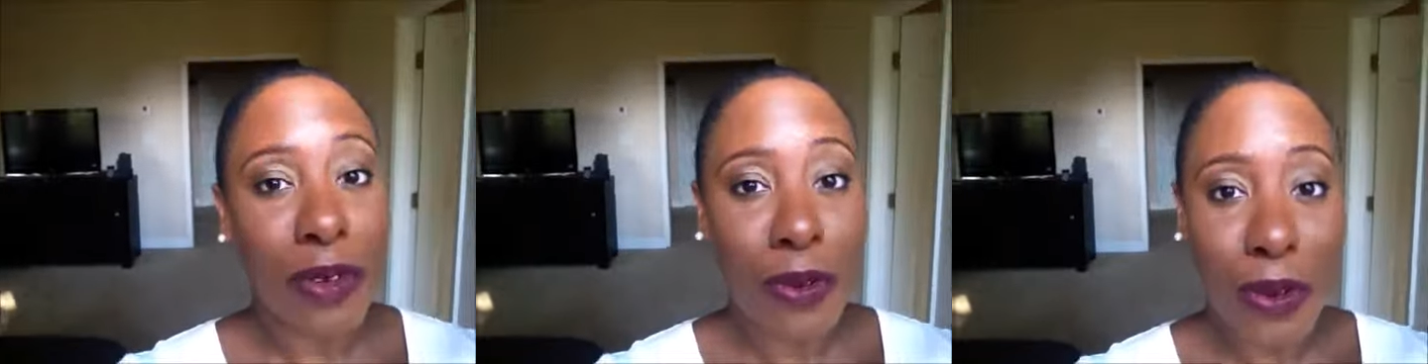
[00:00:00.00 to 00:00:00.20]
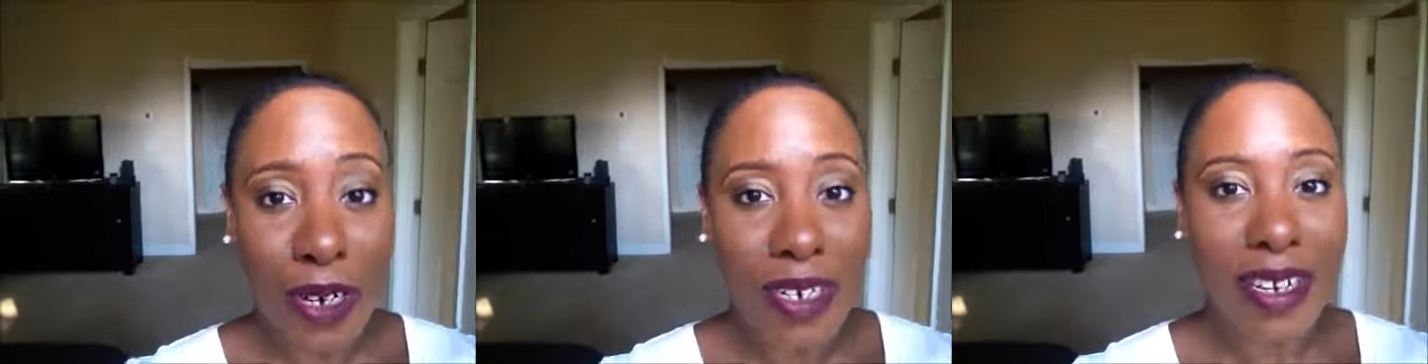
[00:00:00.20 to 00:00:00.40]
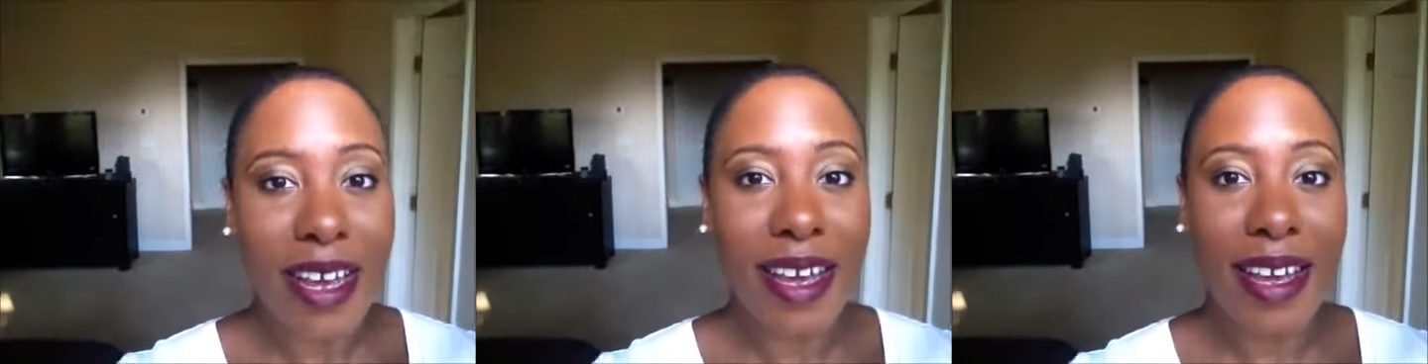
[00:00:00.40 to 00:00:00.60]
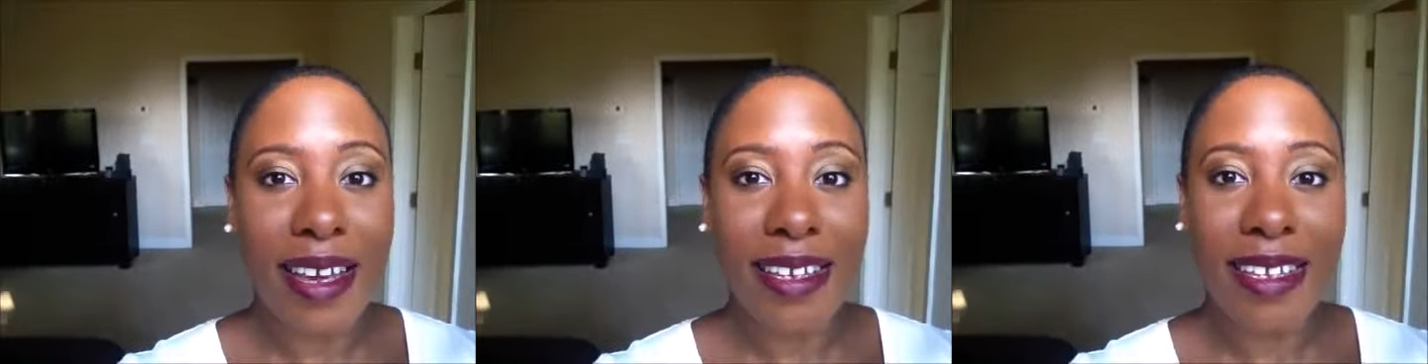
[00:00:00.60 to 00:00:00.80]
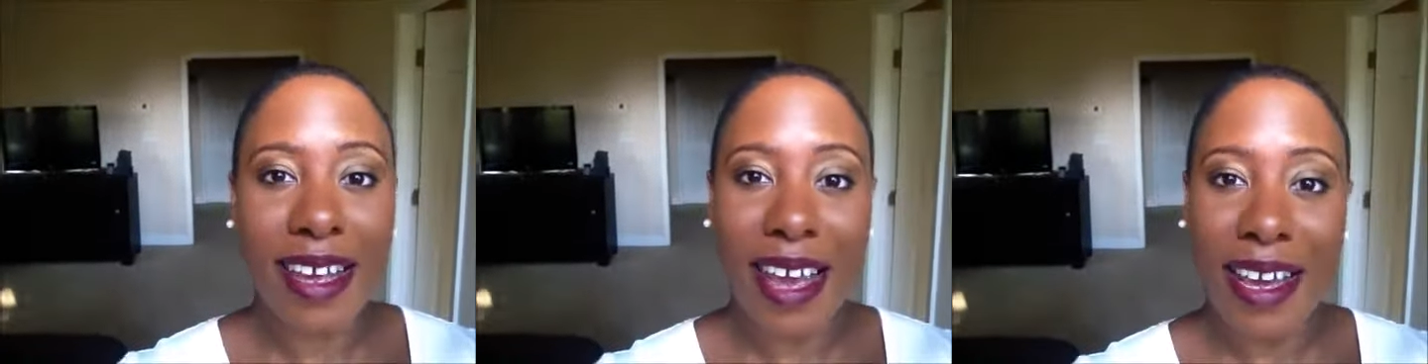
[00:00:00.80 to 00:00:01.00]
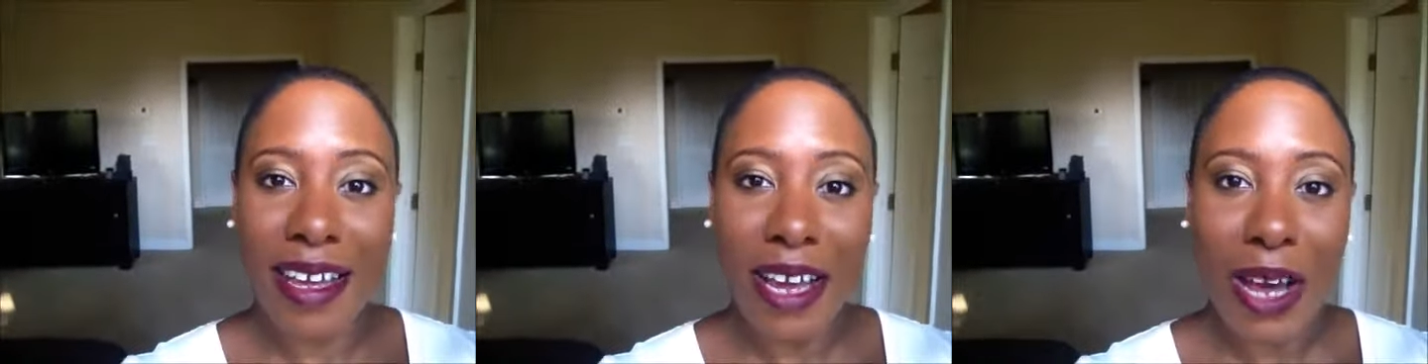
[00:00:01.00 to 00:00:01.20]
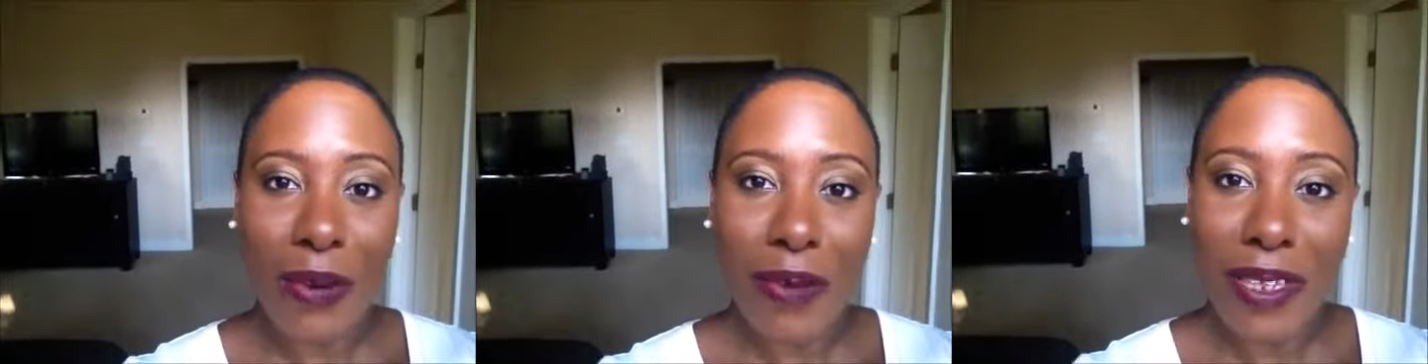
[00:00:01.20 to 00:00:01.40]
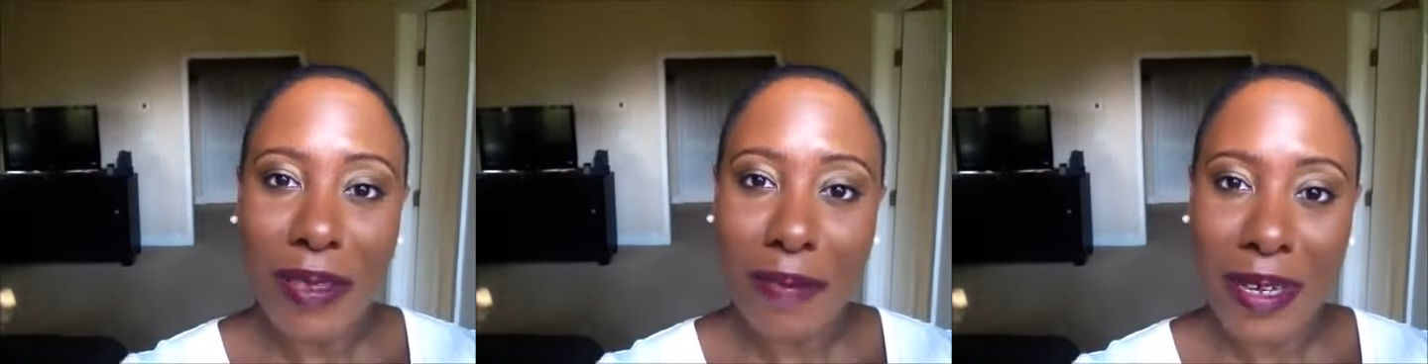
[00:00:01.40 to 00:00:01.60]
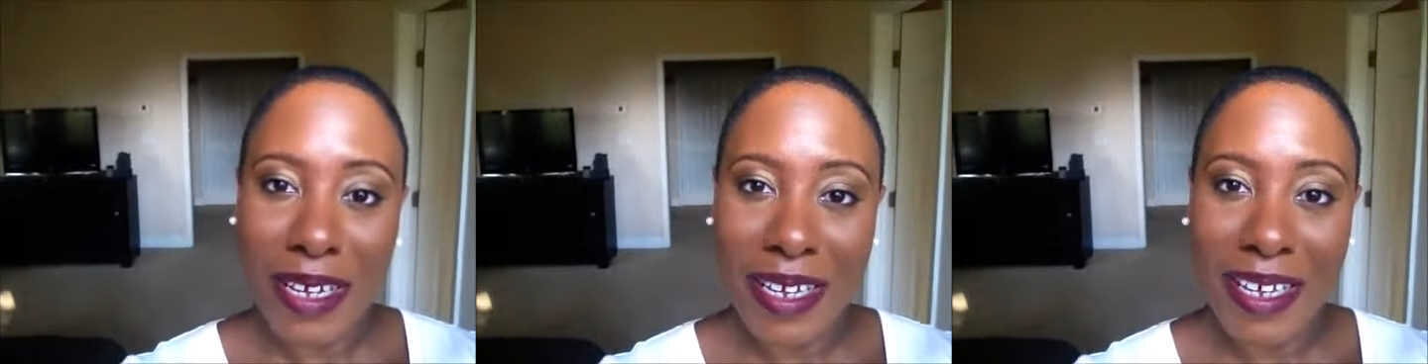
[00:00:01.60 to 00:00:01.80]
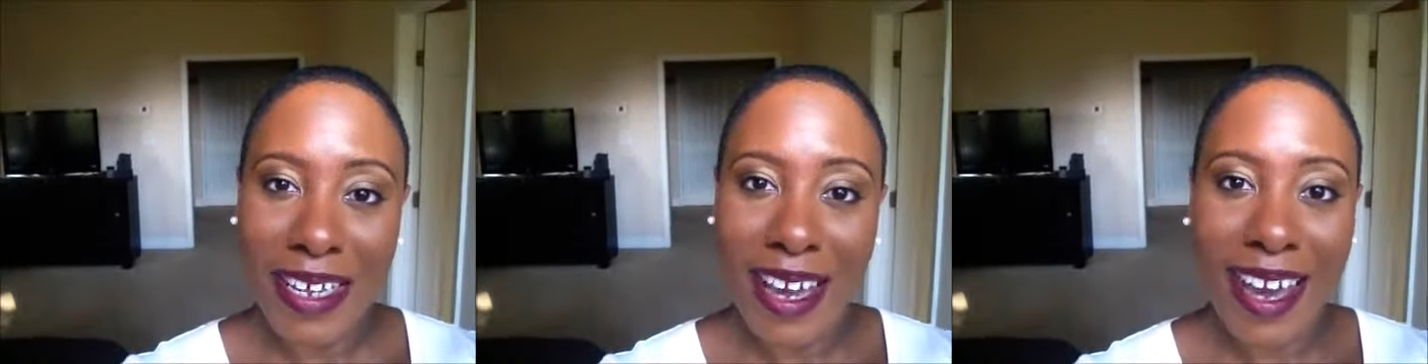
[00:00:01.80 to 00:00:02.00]
your day to hang out with
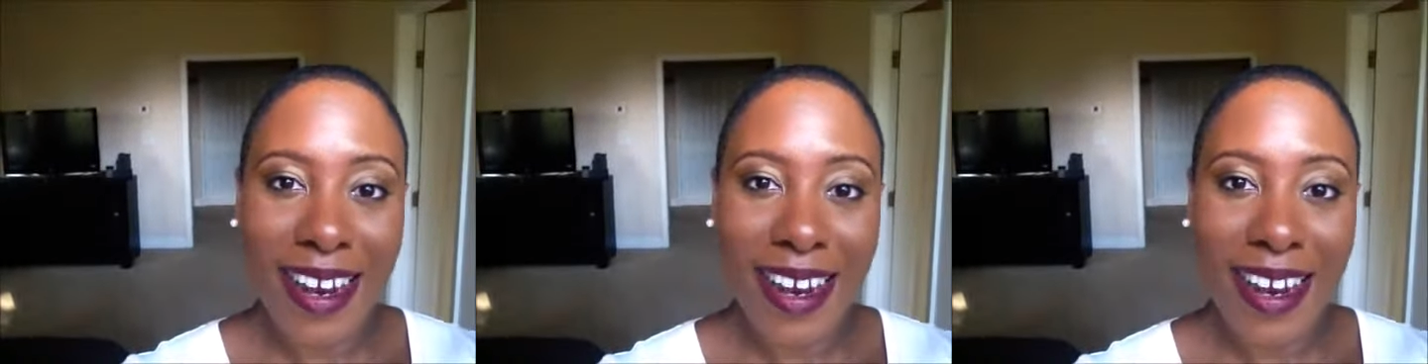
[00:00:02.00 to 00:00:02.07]
me.